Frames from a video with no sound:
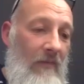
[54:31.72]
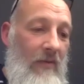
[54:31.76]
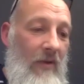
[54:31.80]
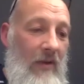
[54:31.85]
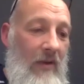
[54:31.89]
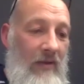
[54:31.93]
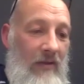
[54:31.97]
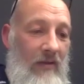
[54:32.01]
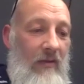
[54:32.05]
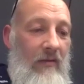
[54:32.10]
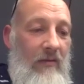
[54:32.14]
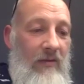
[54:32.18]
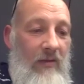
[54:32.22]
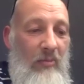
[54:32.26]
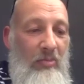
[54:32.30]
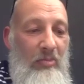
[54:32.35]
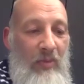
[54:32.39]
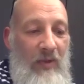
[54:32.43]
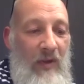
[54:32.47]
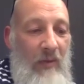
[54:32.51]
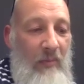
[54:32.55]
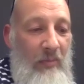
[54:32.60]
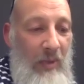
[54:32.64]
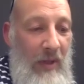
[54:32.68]
uh, so, some
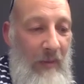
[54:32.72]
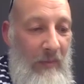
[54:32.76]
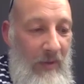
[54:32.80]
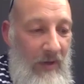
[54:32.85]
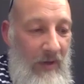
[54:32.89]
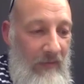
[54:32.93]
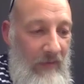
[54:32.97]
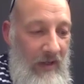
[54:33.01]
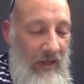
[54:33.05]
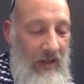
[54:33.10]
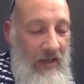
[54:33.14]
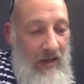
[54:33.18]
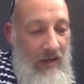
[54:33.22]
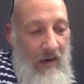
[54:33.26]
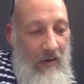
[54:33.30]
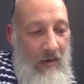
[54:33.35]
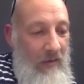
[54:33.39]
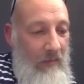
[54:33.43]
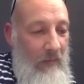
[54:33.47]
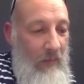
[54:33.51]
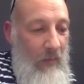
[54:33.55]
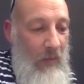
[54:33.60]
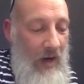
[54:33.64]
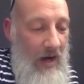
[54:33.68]
some people are in. You
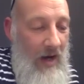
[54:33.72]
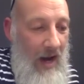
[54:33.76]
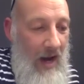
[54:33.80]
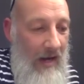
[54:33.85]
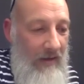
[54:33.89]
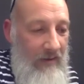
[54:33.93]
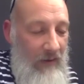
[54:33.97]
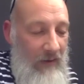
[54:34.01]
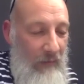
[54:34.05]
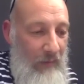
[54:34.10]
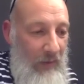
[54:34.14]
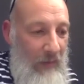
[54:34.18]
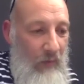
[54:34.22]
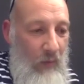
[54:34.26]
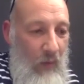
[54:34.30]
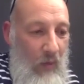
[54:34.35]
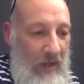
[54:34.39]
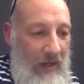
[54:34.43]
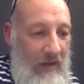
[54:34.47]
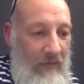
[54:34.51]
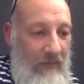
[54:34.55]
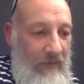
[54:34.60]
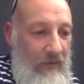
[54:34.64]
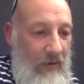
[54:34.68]
know, as I've been
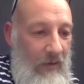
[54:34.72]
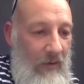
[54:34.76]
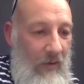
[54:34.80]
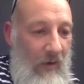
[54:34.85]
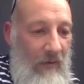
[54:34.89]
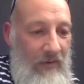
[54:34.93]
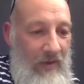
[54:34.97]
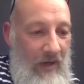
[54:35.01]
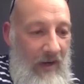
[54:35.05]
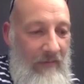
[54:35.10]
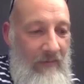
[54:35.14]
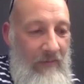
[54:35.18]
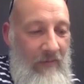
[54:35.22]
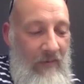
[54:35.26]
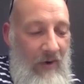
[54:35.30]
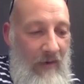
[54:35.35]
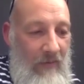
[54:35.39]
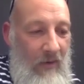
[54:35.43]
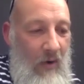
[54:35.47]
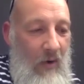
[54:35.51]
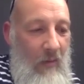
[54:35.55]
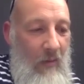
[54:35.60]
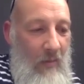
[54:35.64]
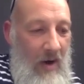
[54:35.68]
walking through, I've, I've I've
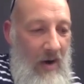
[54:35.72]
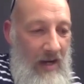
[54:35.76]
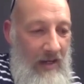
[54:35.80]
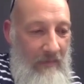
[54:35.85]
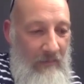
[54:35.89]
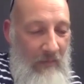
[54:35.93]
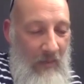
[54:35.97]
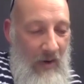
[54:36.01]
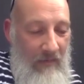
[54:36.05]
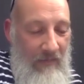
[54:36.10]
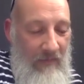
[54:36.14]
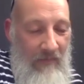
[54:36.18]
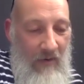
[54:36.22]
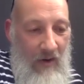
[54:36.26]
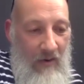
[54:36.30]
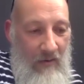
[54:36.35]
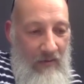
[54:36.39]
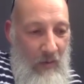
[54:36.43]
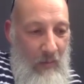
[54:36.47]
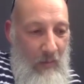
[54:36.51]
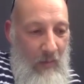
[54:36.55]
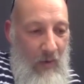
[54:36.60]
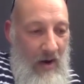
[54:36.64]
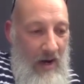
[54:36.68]
got my my phone
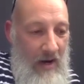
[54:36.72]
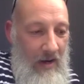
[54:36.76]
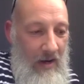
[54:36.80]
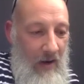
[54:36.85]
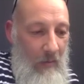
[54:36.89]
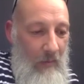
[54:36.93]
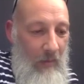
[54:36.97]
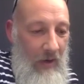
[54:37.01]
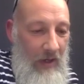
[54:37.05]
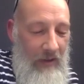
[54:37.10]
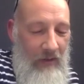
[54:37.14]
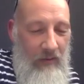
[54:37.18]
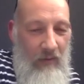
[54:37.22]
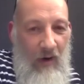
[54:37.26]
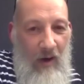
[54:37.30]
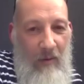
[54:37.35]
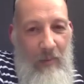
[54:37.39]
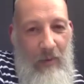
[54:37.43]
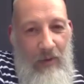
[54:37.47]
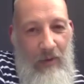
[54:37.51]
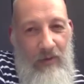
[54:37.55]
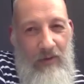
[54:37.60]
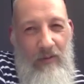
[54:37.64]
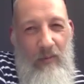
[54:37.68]
on my on my
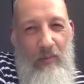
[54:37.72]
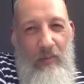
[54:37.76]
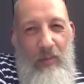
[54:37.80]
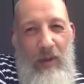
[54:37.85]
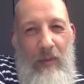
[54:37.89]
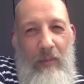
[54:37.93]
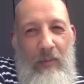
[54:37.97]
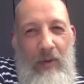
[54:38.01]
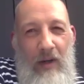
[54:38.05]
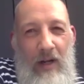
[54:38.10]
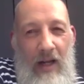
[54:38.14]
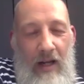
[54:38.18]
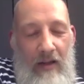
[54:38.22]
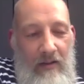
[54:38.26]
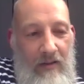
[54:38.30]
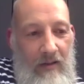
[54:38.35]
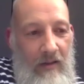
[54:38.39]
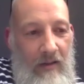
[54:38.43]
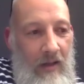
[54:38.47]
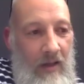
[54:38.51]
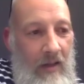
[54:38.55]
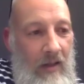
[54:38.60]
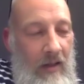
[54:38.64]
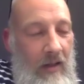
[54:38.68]
tripod. Some people ask,
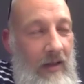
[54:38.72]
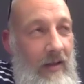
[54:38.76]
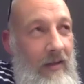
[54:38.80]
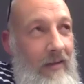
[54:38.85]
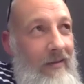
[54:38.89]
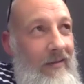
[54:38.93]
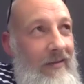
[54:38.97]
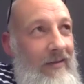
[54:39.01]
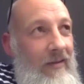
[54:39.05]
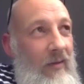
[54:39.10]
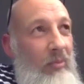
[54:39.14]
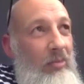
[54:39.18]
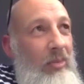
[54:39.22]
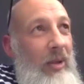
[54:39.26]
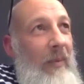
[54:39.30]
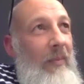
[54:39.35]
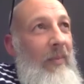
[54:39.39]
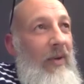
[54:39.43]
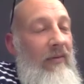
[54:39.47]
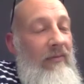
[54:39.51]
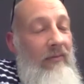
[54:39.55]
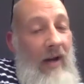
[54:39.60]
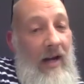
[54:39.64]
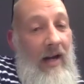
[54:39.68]
some people
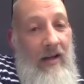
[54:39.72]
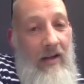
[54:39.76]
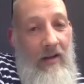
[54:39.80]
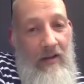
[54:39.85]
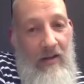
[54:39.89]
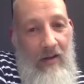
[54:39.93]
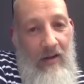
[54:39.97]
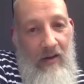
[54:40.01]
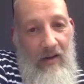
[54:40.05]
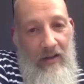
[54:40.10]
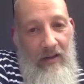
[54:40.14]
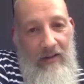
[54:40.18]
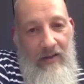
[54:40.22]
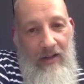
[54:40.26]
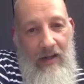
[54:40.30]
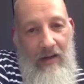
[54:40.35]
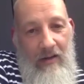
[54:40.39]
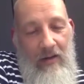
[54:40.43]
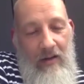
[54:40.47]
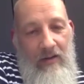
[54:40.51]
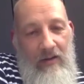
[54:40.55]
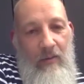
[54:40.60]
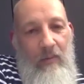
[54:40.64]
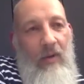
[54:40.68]
have recognised it.
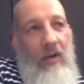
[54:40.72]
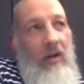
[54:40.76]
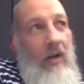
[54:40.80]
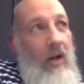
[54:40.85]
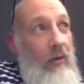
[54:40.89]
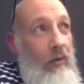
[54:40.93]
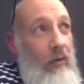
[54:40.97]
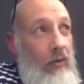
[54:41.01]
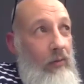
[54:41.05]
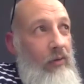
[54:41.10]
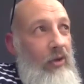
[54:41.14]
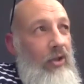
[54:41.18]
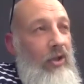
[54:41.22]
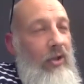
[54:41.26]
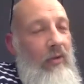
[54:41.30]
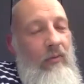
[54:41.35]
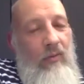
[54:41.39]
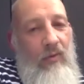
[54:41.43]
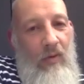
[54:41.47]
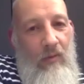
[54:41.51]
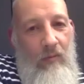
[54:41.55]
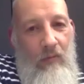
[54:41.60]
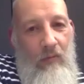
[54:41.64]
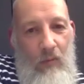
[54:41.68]
Some of the local
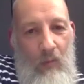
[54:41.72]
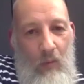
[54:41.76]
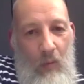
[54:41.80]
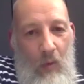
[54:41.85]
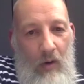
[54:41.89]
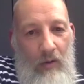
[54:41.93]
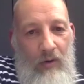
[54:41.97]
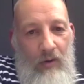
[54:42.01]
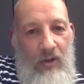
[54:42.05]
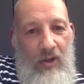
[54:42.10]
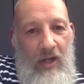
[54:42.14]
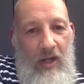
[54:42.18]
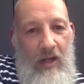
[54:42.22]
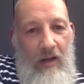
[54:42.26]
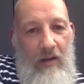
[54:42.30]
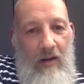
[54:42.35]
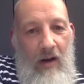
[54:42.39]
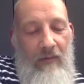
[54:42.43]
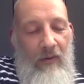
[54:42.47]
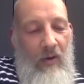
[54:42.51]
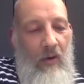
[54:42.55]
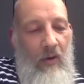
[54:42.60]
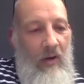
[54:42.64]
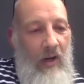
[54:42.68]
children watch it.
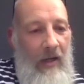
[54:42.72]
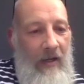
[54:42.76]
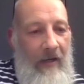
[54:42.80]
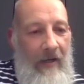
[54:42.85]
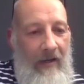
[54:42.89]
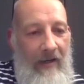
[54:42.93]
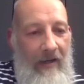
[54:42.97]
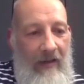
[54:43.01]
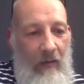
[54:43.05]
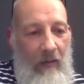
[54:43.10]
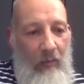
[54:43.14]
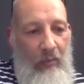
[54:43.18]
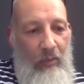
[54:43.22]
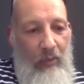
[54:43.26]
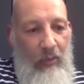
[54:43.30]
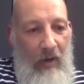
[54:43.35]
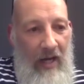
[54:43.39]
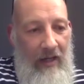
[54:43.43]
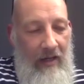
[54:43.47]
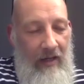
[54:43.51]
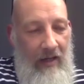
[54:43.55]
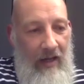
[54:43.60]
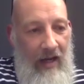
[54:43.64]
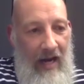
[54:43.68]
I've got like a mm-hmm. little
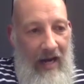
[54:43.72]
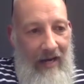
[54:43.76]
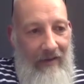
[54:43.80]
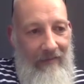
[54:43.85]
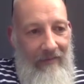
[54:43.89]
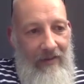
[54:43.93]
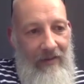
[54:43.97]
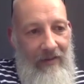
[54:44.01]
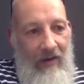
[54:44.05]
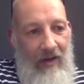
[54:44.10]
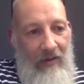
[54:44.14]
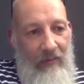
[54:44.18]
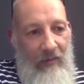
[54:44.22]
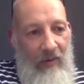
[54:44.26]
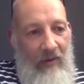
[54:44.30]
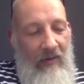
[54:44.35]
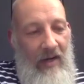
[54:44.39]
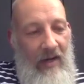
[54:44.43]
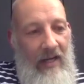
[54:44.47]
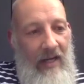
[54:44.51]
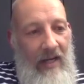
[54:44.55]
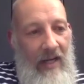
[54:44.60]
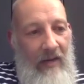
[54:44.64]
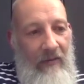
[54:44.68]
brick outside where I
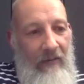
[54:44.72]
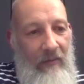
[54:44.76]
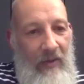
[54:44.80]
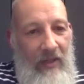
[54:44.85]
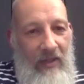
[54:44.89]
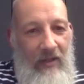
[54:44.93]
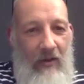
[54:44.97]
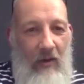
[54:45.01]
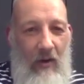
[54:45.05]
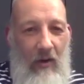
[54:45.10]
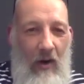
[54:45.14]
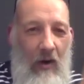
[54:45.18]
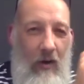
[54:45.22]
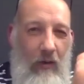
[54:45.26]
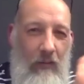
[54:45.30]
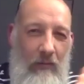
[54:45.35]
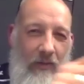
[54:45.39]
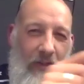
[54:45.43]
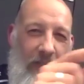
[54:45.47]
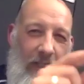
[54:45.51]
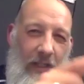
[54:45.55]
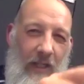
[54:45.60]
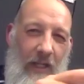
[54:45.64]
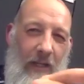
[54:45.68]
live, which's got
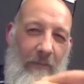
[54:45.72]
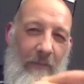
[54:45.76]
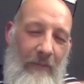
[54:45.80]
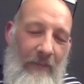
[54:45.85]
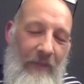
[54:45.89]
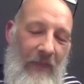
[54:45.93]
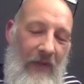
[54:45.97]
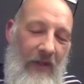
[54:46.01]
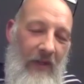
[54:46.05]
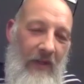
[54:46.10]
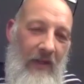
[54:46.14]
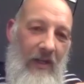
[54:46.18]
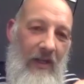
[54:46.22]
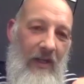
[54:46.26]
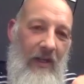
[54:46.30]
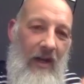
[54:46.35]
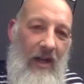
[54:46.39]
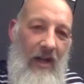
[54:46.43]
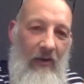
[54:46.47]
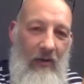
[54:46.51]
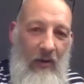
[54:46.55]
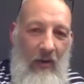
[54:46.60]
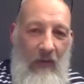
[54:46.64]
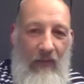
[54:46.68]
holes in it. Mm-hmm.
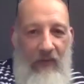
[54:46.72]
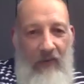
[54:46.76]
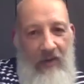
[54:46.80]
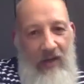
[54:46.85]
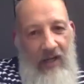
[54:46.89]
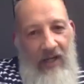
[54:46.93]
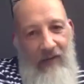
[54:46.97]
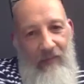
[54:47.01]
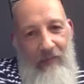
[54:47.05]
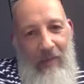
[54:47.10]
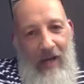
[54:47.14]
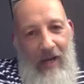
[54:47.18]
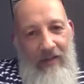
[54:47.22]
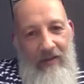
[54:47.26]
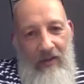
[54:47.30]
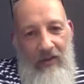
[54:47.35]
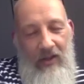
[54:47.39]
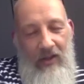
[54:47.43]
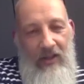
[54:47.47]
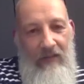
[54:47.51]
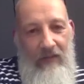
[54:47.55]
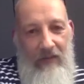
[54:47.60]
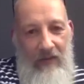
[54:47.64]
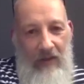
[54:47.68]
And I often leave
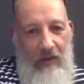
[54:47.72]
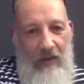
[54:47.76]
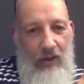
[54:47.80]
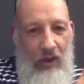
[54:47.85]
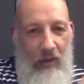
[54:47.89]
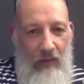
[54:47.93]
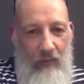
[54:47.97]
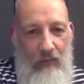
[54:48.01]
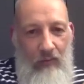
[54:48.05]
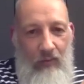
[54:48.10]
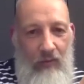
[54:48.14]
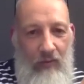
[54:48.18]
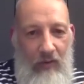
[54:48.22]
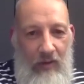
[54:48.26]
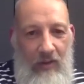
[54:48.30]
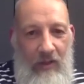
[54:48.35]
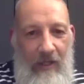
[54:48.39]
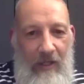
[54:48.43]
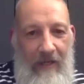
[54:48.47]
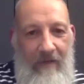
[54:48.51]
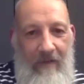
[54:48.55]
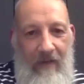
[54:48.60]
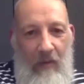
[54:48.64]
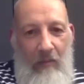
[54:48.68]
messages for the children
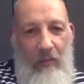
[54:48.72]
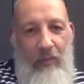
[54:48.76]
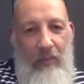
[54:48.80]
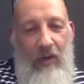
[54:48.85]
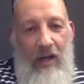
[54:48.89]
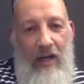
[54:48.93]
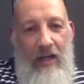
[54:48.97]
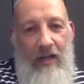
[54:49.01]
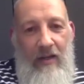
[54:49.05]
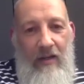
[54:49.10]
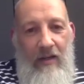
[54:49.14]
in the brick.